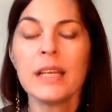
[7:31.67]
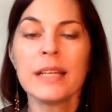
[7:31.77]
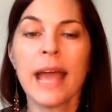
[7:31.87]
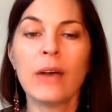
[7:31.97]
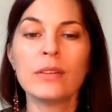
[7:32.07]

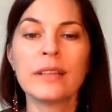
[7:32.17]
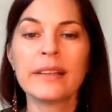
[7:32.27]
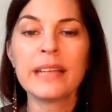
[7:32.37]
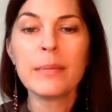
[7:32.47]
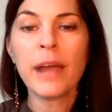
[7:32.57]
Now, the
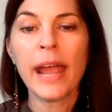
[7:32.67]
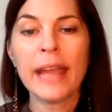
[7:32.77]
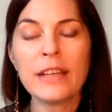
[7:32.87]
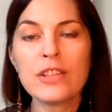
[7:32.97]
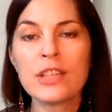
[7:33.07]
Libra
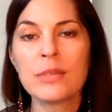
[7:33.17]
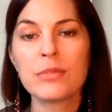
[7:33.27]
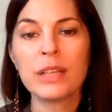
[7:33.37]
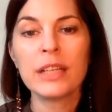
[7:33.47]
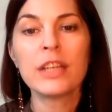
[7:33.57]
energy
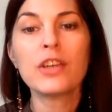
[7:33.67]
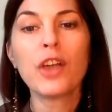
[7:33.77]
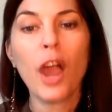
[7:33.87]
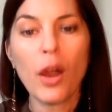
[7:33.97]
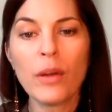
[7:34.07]
really
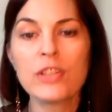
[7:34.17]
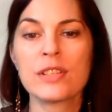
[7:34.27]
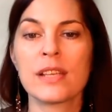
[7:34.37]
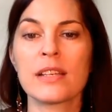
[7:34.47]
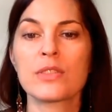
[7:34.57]

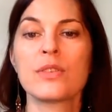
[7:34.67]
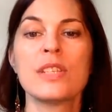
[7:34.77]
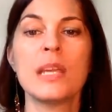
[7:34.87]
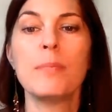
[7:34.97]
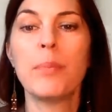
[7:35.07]
encourages us to
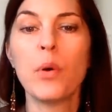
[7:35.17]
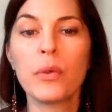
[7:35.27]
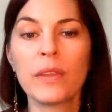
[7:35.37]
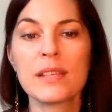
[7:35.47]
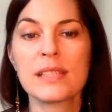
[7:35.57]
see
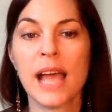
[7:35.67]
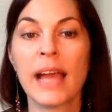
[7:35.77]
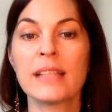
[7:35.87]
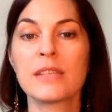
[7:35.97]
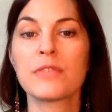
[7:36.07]
both
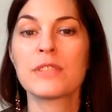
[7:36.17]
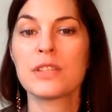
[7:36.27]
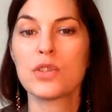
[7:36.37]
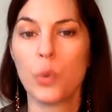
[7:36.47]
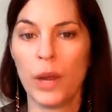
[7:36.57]
sides of a
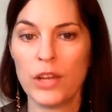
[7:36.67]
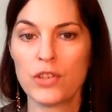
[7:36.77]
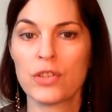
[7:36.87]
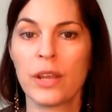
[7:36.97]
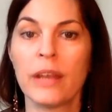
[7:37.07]

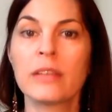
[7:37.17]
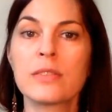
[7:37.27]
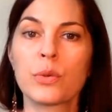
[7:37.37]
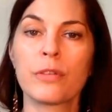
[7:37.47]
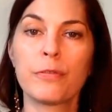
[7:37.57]
situation and
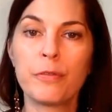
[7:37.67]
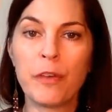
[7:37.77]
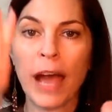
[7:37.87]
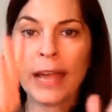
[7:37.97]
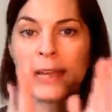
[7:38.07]
sort of
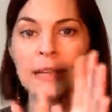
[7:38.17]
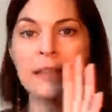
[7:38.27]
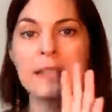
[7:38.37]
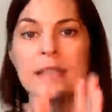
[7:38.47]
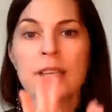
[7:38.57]

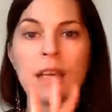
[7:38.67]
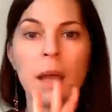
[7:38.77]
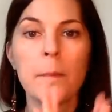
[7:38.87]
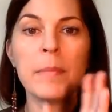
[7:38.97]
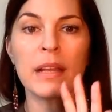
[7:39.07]
find
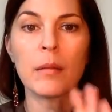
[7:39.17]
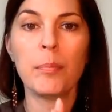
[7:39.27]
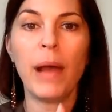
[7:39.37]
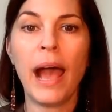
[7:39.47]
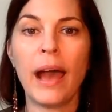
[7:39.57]
a middle
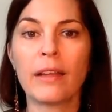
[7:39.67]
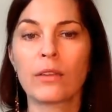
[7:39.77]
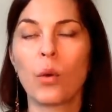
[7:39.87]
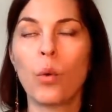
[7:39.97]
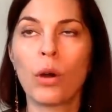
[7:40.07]

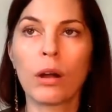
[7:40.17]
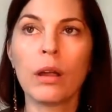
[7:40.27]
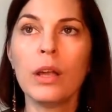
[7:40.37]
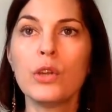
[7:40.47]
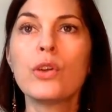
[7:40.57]
path,
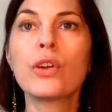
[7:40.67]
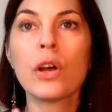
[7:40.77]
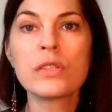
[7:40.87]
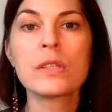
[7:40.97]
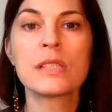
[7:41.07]
or you could
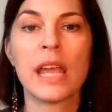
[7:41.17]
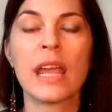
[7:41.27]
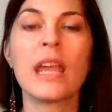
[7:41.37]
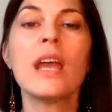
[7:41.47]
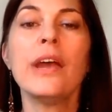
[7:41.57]
also
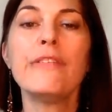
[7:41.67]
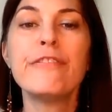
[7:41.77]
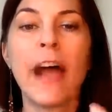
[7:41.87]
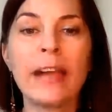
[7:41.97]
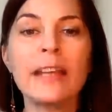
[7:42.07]
say
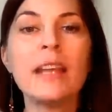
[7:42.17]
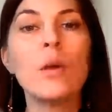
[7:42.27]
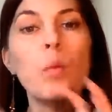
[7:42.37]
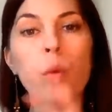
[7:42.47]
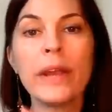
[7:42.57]
finding
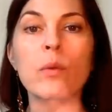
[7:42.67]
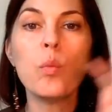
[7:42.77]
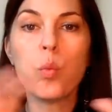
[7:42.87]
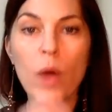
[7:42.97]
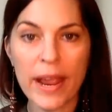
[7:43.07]
a
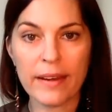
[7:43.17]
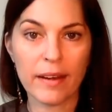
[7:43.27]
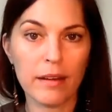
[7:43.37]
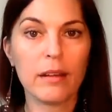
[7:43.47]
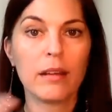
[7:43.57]
win-win
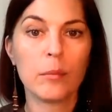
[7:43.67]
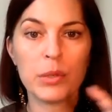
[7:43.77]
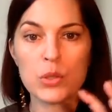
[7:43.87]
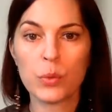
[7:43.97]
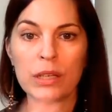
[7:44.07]

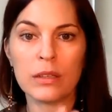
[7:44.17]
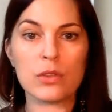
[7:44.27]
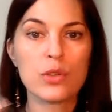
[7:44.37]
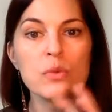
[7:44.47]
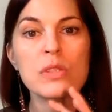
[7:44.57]
between
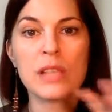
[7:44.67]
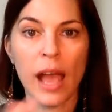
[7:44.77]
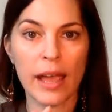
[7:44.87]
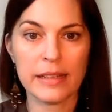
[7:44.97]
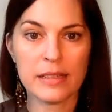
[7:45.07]
2
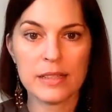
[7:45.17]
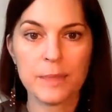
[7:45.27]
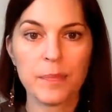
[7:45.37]
sides.